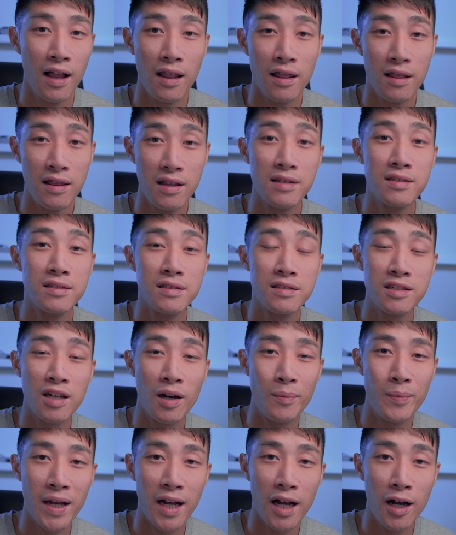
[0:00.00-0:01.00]
this is
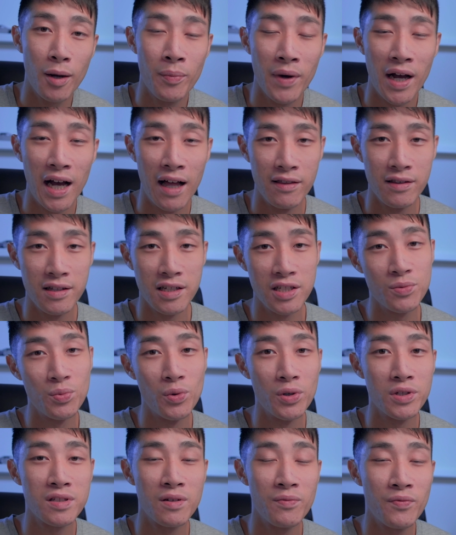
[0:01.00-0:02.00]
coming up, and this
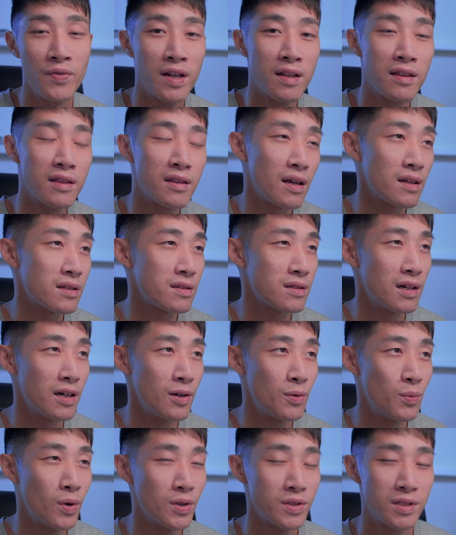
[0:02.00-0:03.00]
was something that
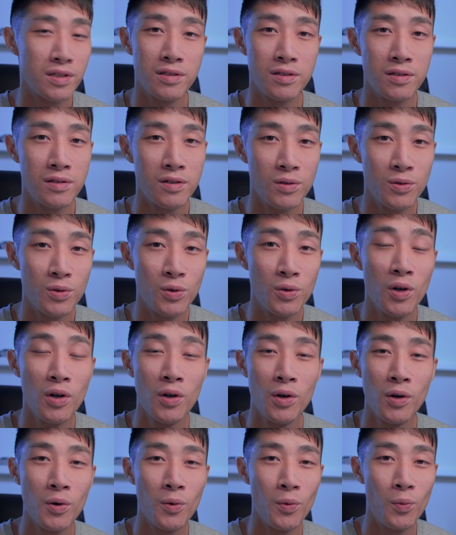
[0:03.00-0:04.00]
I wanted to do
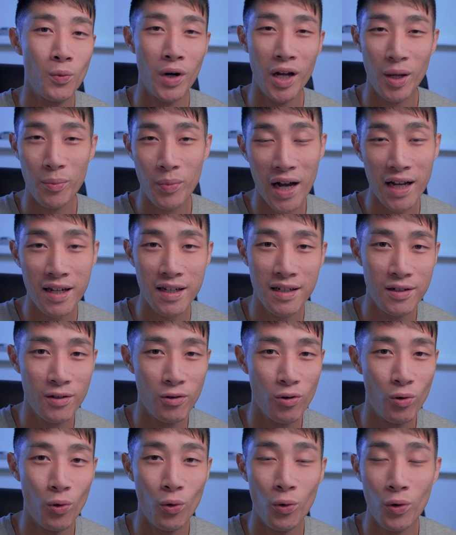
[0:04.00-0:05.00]
way back
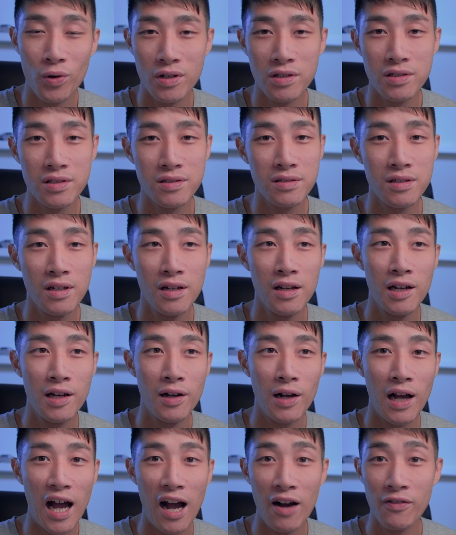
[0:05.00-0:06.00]
in August
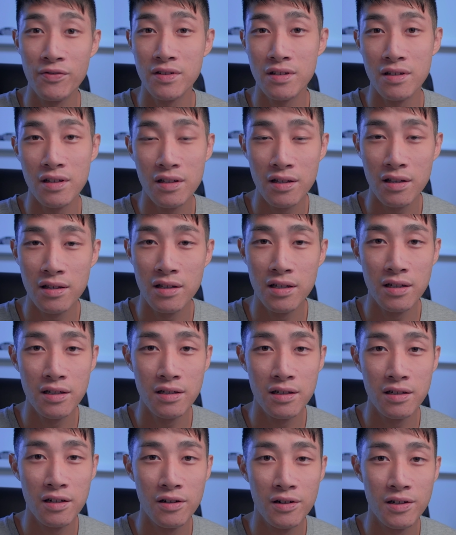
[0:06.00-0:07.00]
after
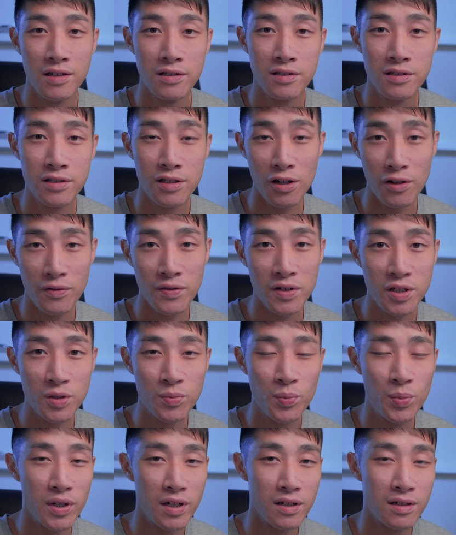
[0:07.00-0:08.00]
the service,
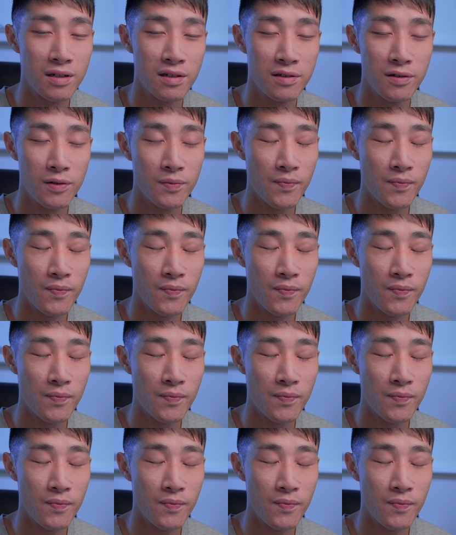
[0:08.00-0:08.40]
but